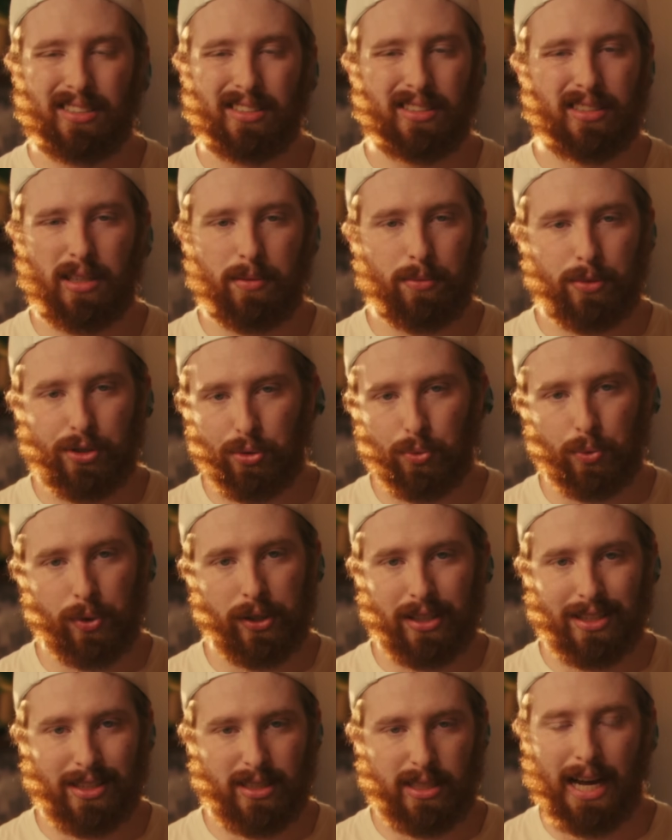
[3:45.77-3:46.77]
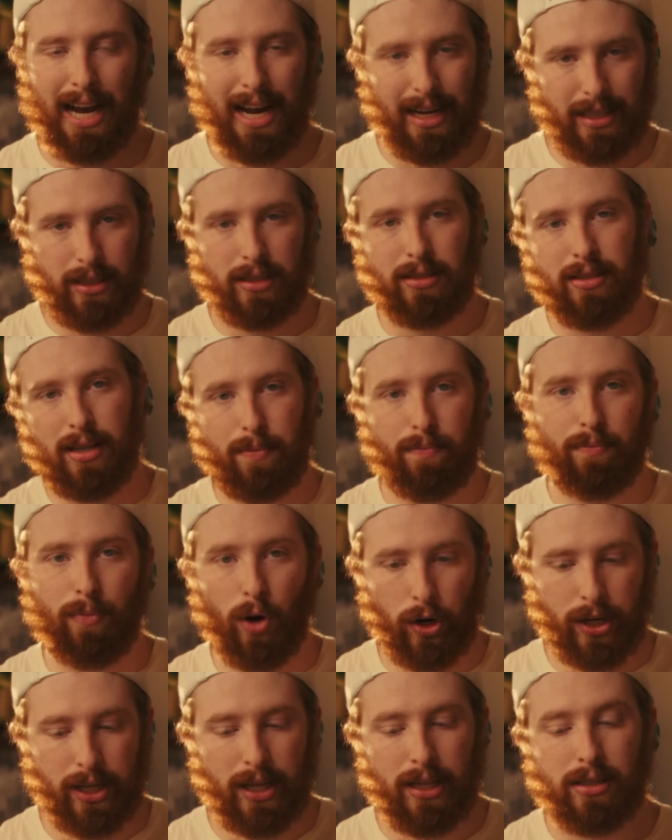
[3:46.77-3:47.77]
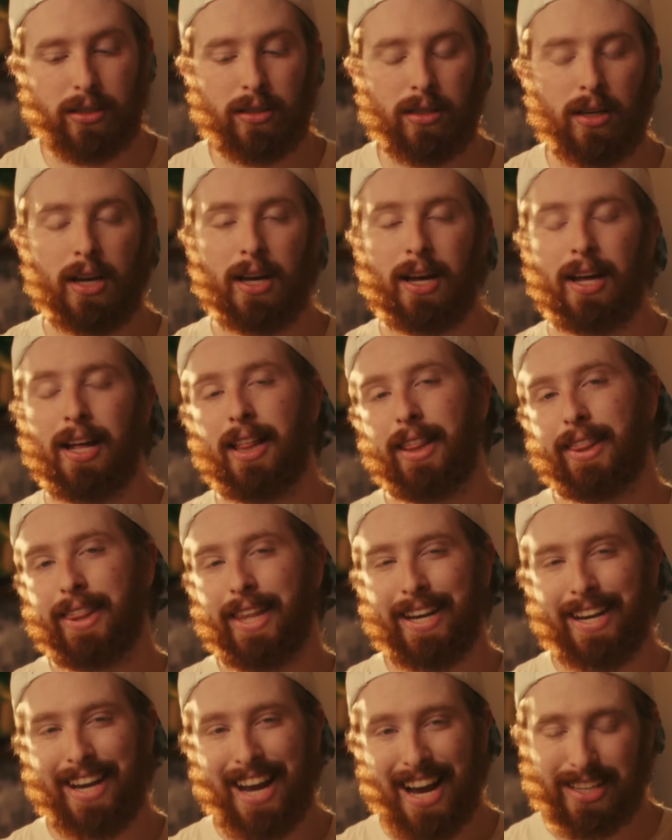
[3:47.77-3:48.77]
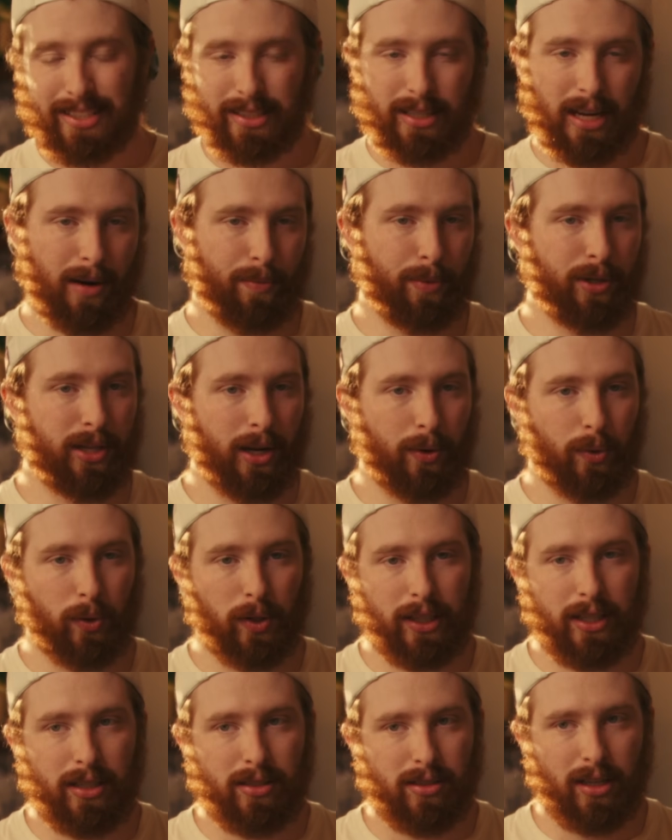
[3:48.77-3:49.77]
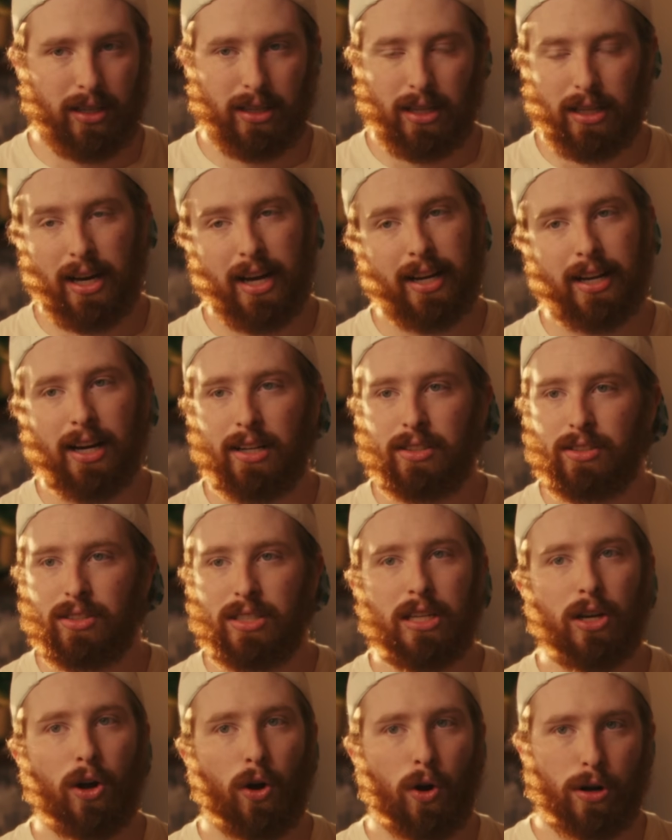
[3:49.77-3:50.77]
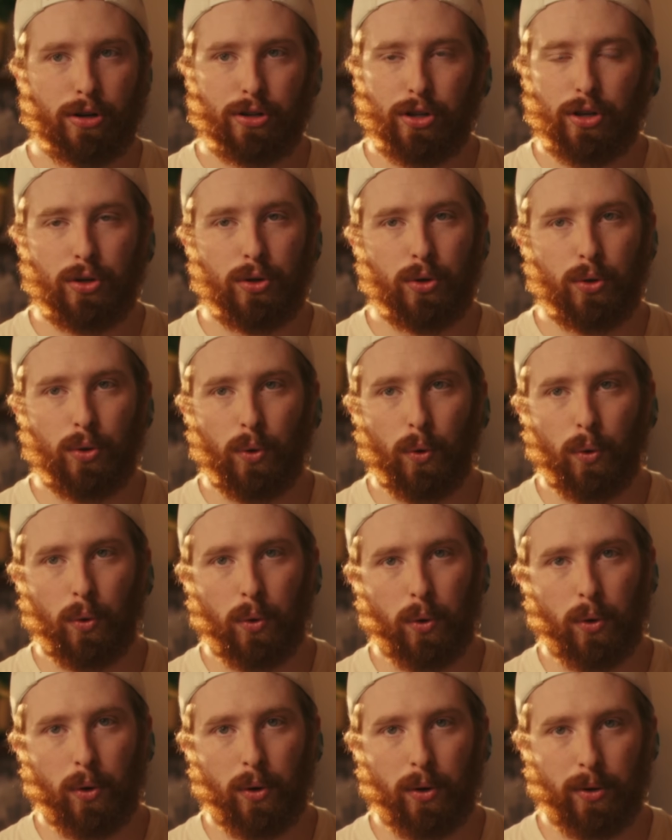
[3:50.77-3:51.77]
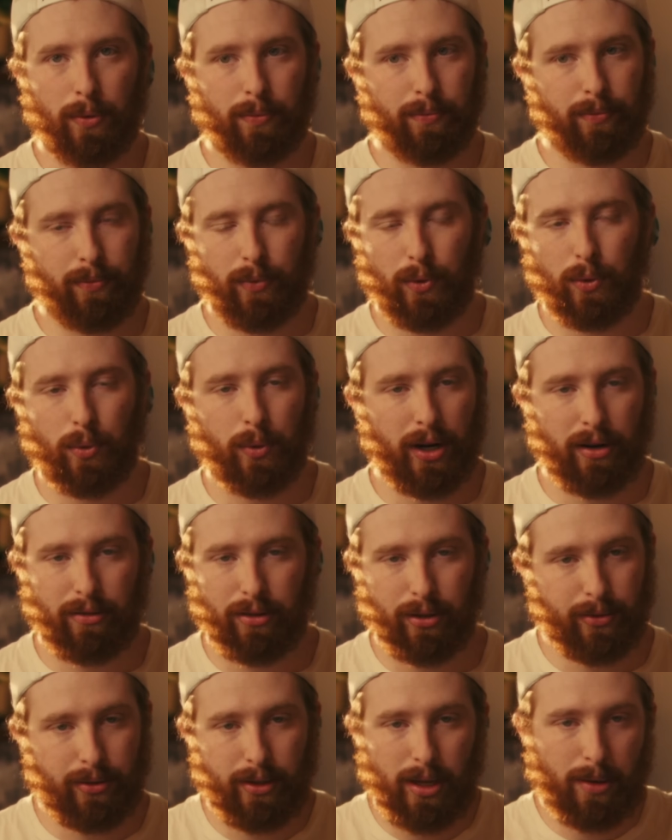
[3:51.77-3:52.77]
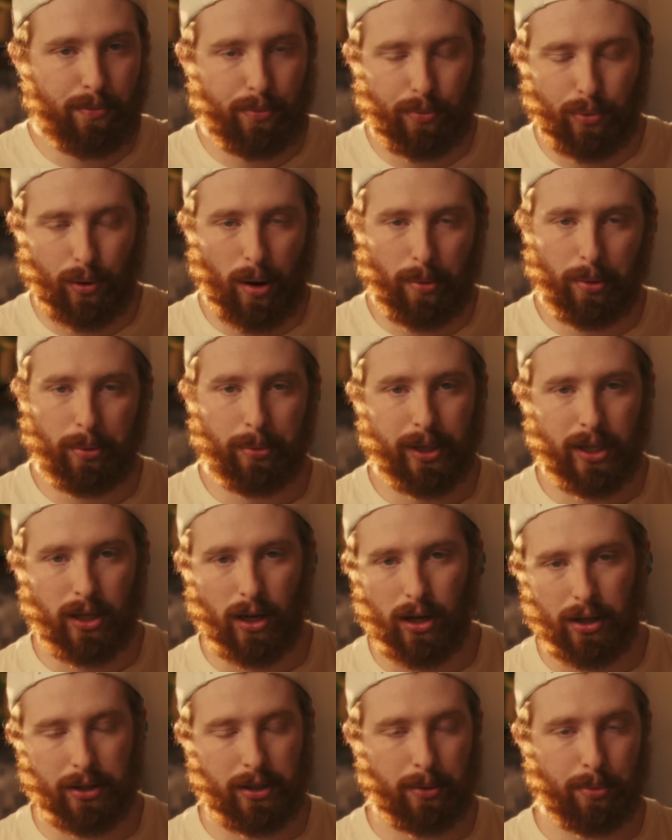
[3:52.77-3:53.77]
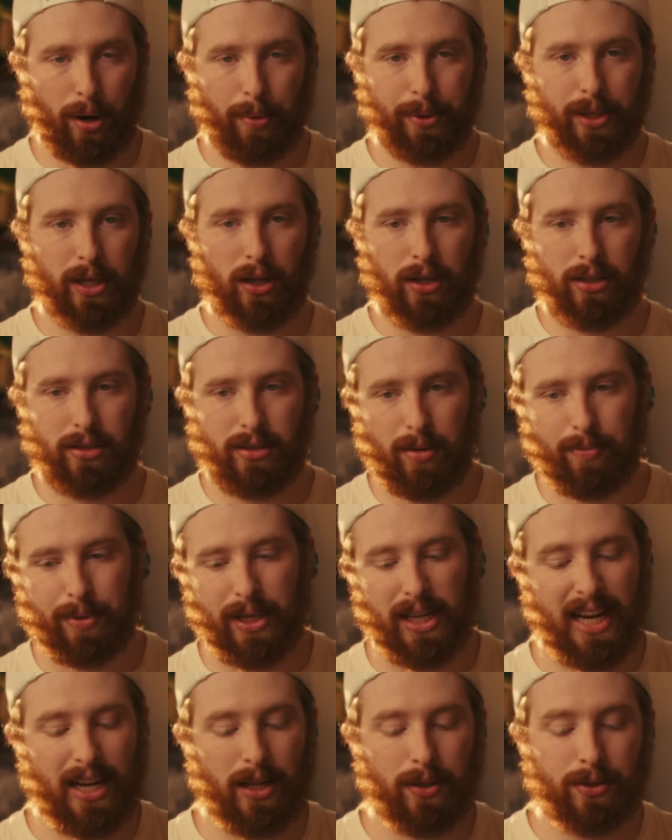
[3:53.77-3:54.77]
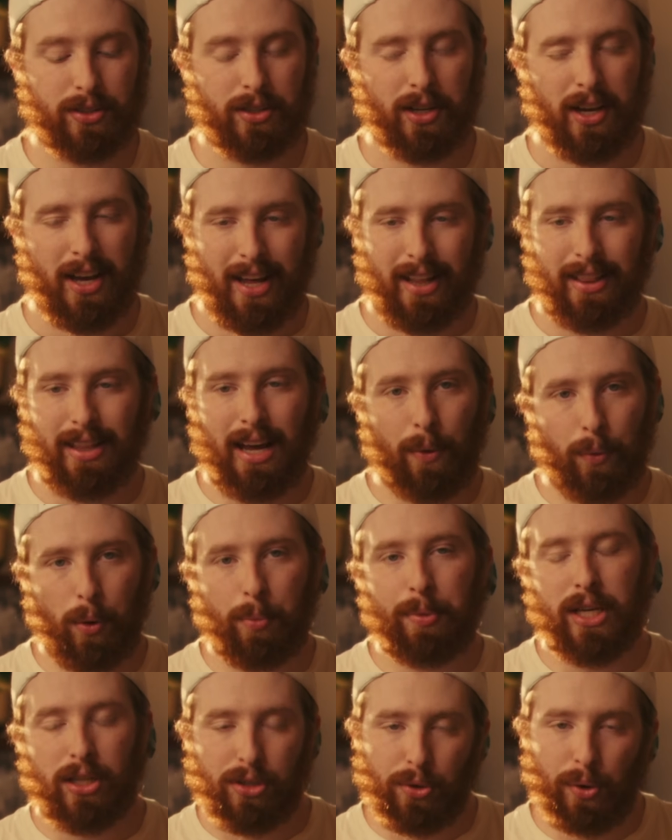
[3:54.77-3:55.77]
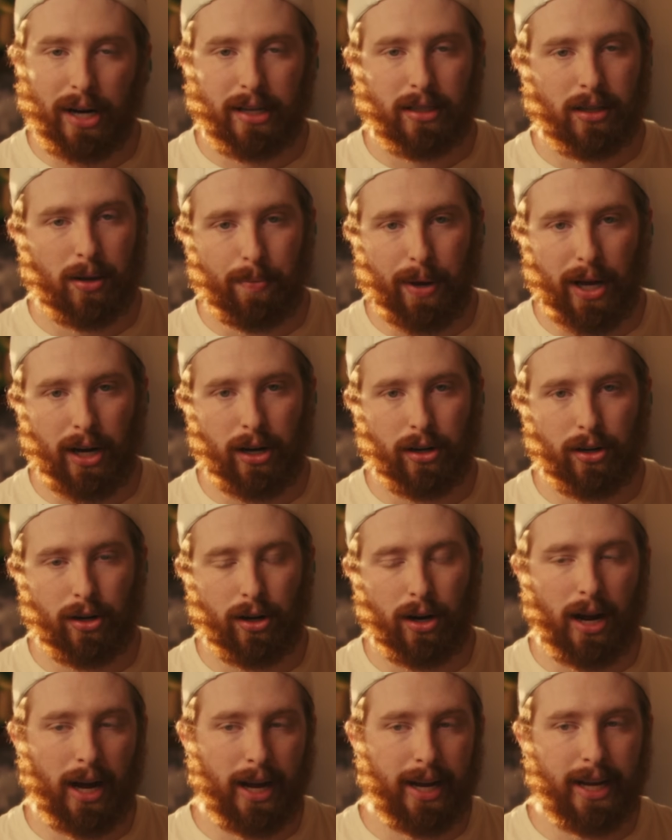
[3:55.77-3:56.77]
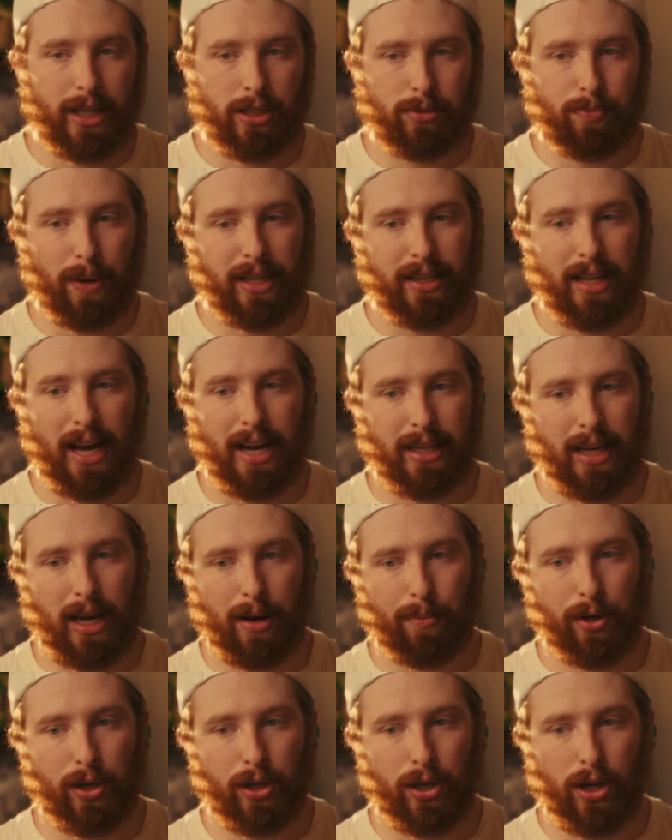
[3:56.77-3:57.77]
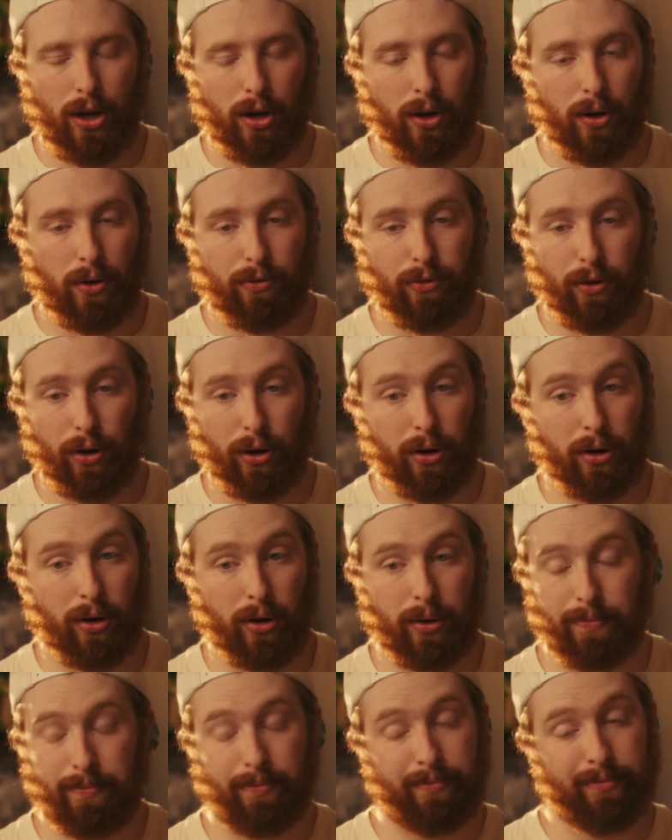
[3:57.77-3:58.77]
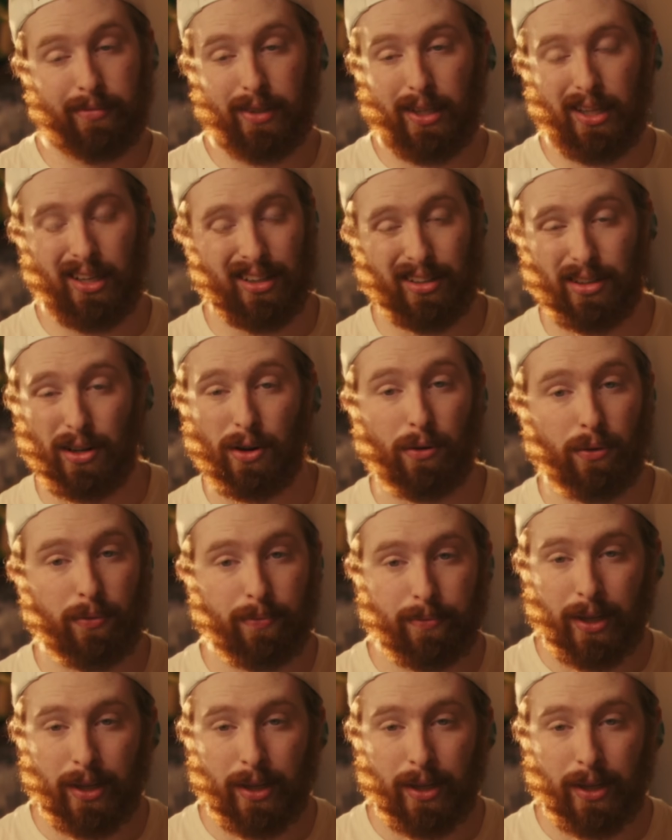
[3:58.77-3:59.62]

seem to really attack the same market. The next camera they release, like the Nikon ZR2 or whatever they probably call it, they'll probably call it something else, that will be a direct competitor. I expect that camera to go for, I don't know,